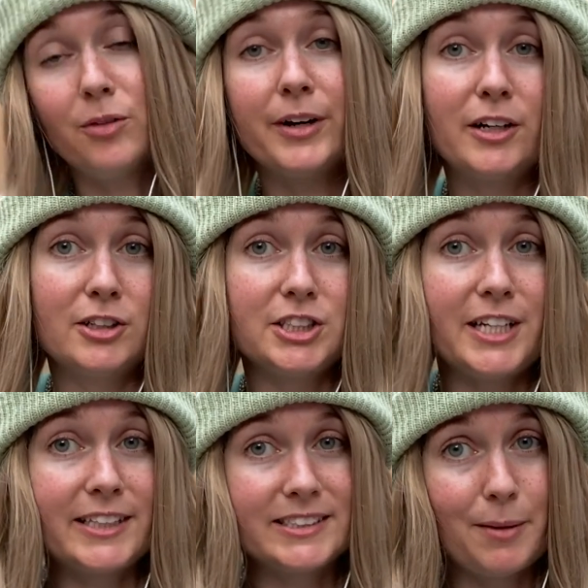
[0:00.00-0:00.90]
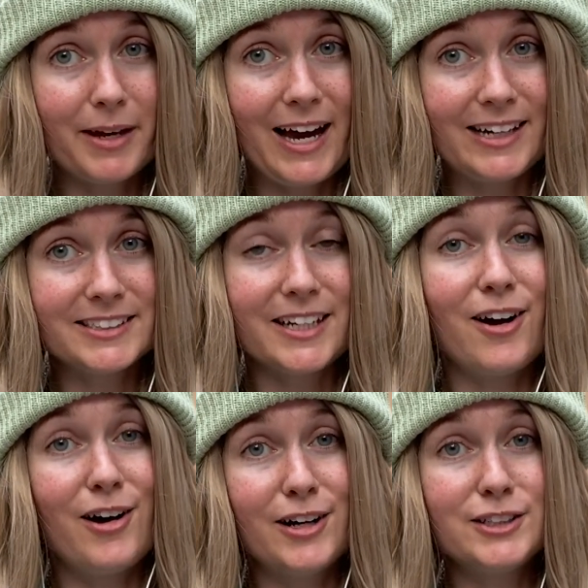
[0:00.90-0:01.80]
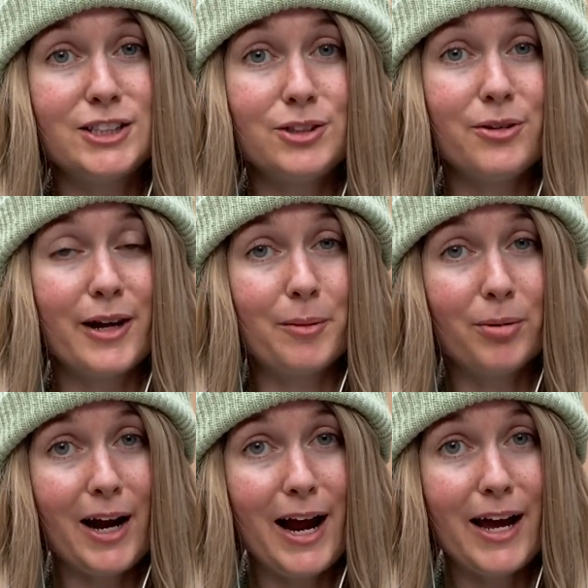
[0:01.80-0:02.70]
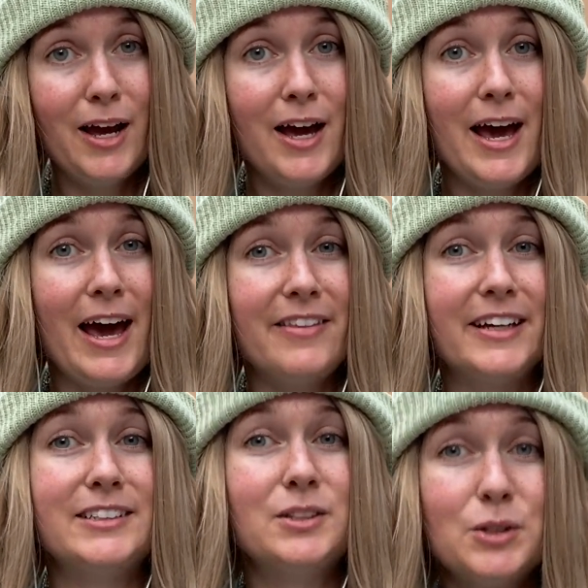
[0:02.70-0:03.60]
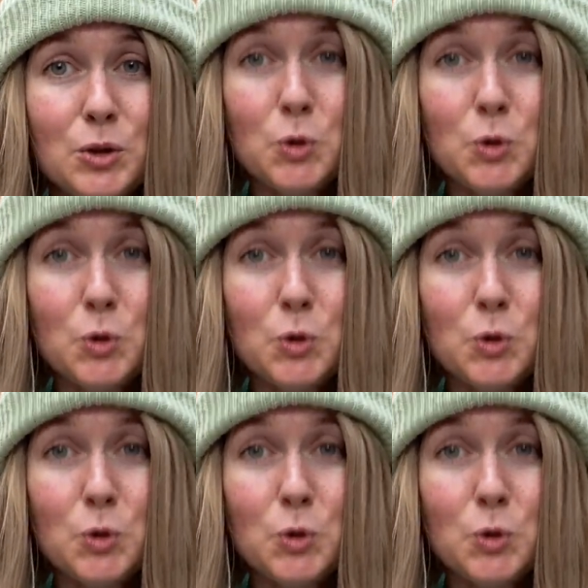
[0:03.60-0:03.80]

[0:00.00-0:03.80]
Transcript: regurgitate stomach acid onto their prey and then